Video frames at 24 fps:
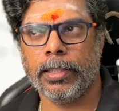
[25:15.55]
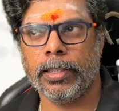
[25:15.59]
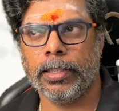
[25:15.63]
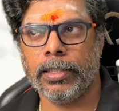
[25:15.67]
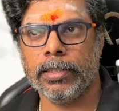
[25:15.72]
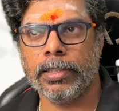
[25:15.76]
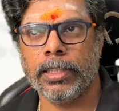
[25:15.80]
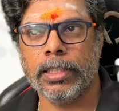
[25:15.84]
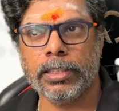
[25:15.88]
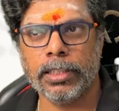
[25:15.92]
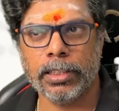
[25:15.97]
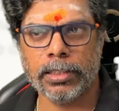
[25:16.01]

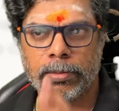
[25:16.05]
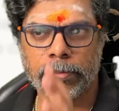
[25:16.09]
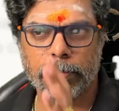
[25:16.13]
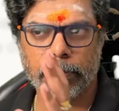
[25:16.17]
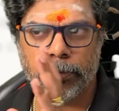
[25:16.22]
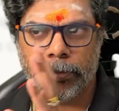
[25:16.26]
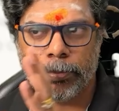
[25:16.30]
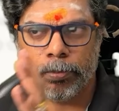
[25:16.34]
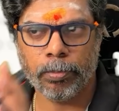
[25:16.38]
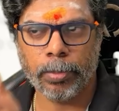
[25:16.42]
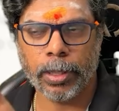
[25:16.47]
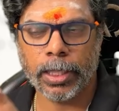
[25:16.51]
This is
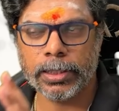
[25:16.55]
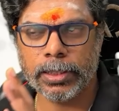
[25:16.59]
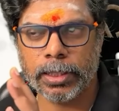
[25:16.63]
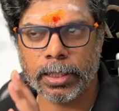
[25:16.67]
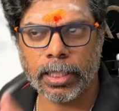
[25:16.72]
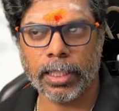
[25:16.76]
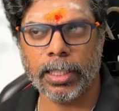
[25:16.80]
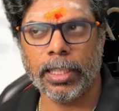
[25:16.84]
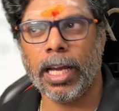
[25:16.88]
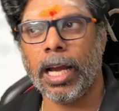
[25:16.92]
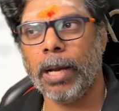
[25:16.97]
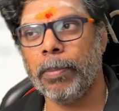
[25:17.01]

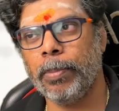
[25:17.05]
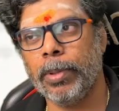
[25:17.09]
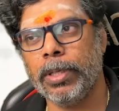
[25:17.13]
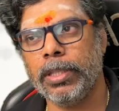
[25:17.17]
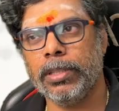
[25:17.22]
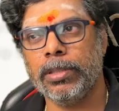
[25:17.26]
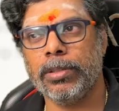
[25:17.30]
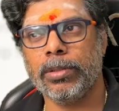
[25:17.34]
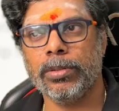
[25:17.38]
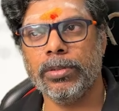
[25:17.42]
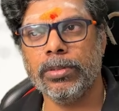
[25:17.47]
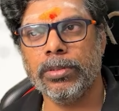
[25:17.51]
basically
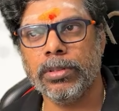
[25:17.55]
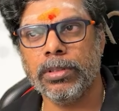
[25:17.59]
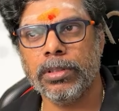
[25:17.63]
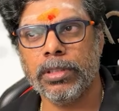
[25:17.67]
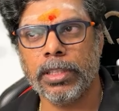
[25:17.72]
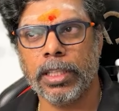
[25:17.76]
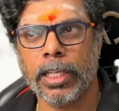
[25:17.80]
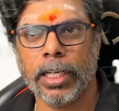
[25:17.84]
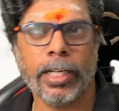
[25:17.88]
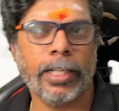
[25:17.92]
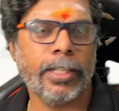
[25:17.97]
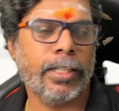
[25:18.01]
happened through
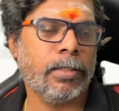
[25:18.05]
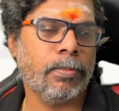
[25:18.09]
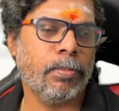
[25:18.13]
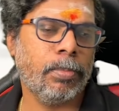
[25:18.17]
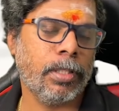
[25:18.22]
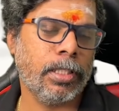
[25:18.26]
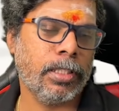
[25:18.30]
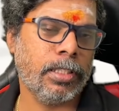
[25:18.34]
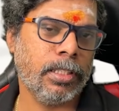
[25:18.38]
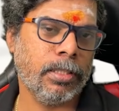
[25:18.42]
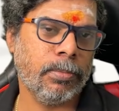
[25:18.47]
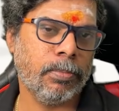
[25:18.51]
related
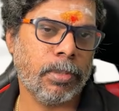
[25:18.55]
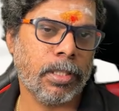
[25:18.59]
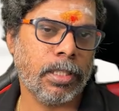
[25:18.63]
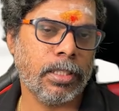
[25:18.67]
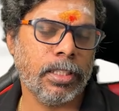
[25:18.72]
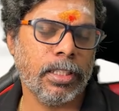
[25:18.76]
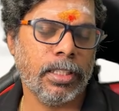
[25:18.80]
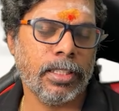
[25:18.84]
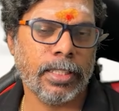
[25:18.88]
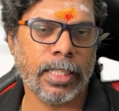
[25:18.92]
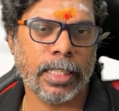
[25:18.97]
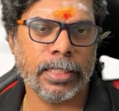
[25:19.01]

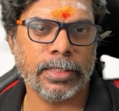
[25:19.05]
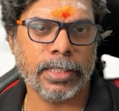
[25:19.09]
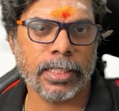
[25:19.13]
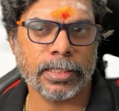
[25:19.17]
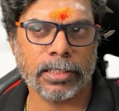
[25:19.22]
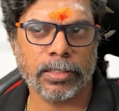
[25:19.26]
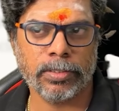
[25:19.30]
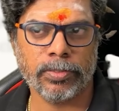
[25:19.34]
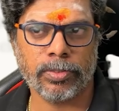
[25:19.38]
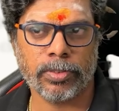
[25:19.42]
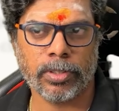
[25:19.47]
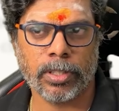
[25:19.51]
party
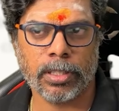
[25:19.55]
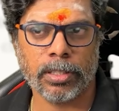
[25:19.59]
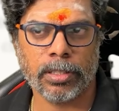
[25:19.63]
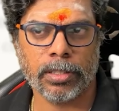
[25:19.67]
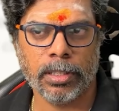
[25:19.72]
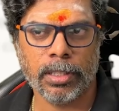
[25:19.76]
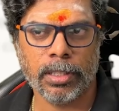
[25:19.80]
transaction fraud.